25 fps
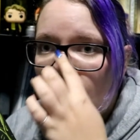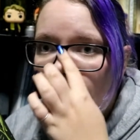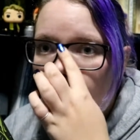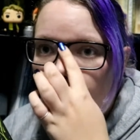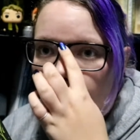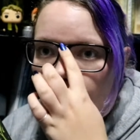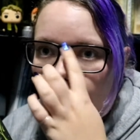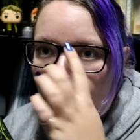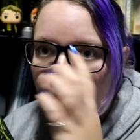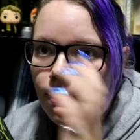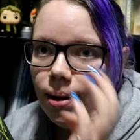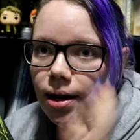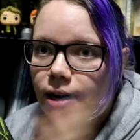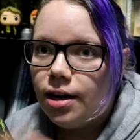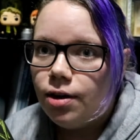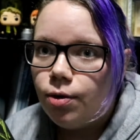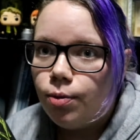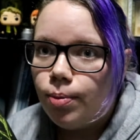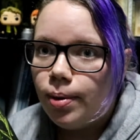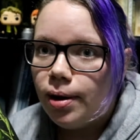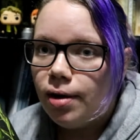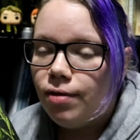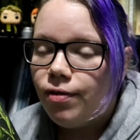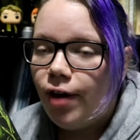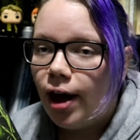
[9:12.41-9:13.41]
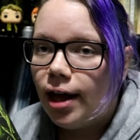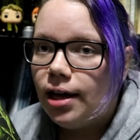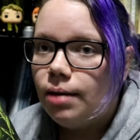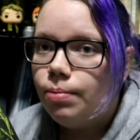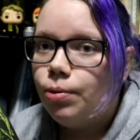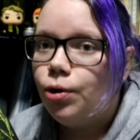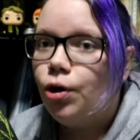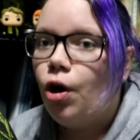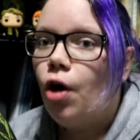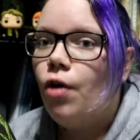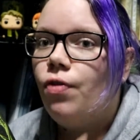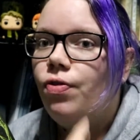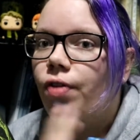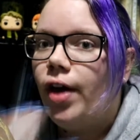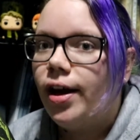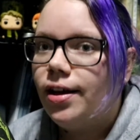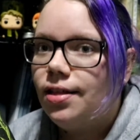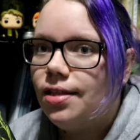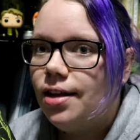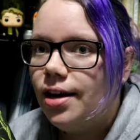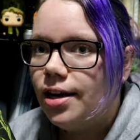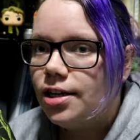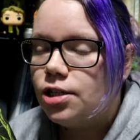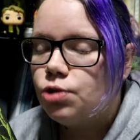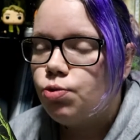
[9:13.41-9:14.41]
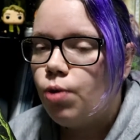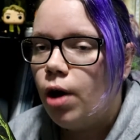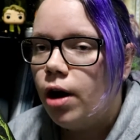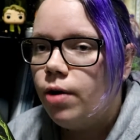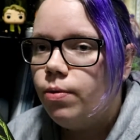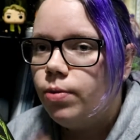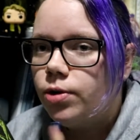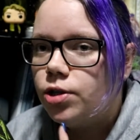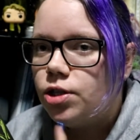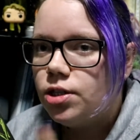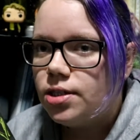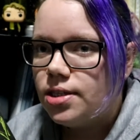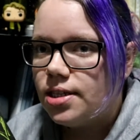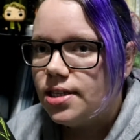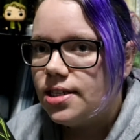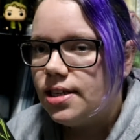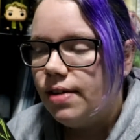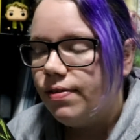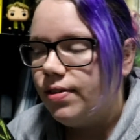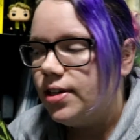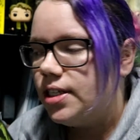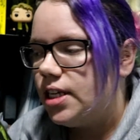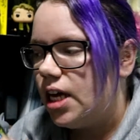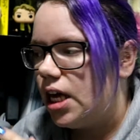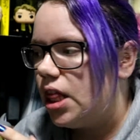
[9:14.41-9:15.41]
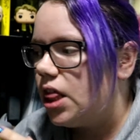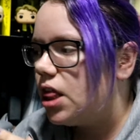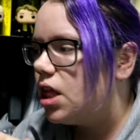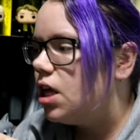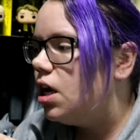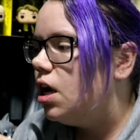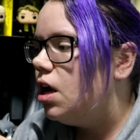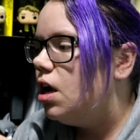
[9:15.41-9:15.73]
and it'll be available on like the next run, which is the 17th.